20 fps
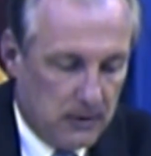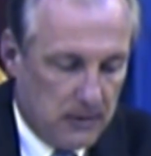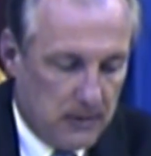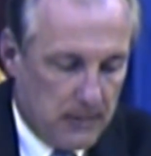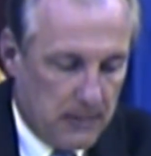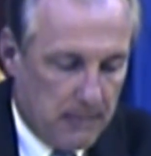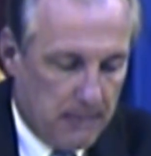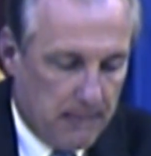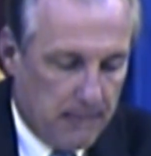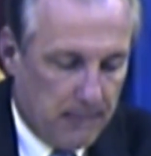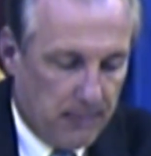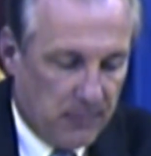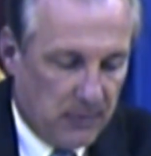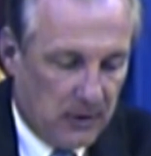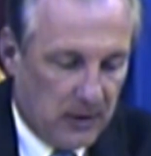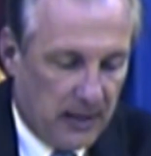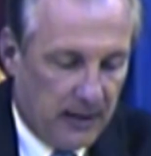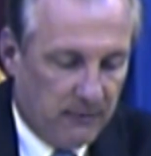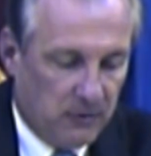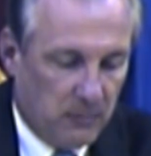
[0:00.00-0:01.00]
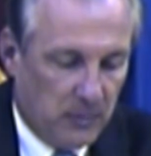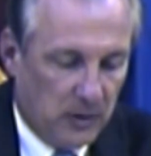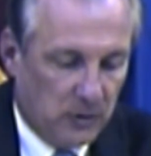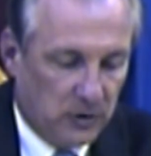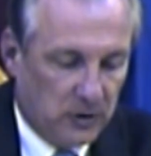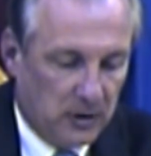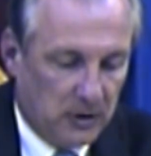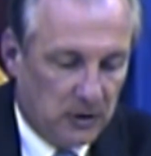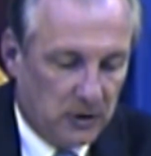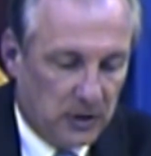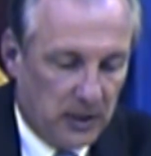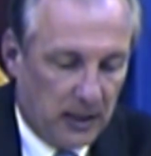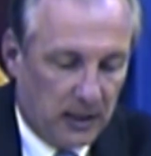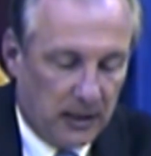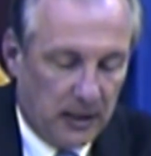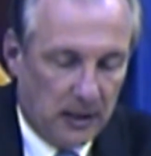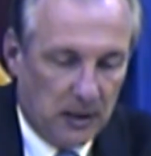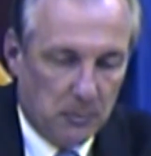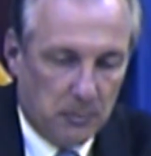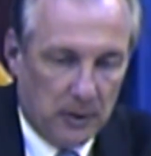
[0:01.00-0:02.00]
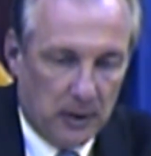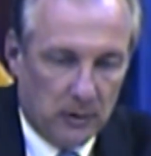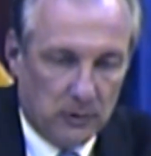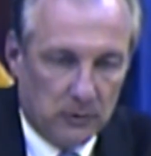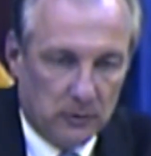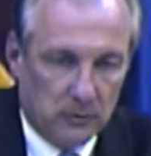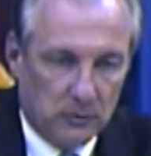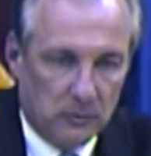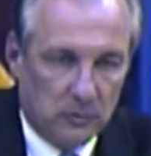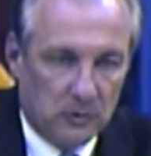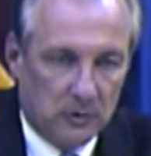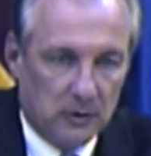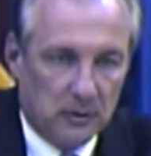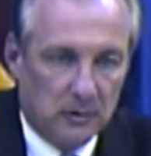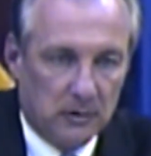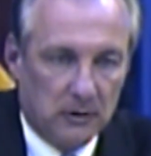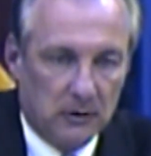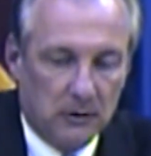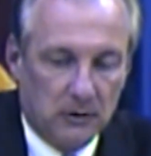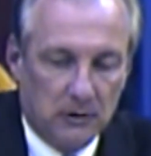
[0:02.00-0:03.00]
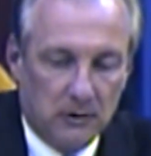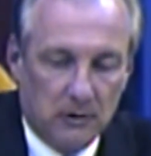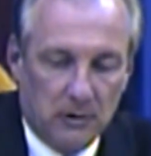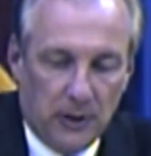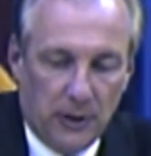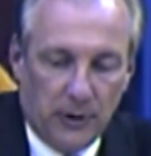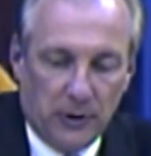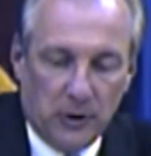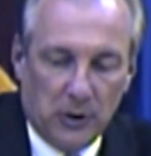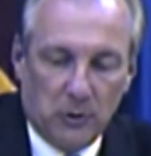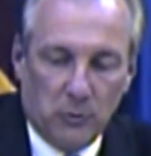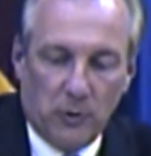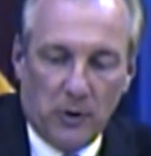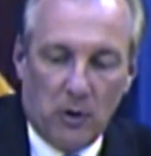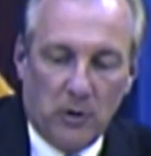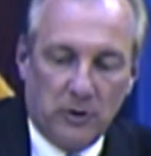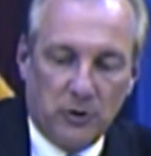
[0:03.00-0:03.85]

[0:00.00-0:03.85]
Second. I have a motion and a second. Any opposed? Hearing none, we are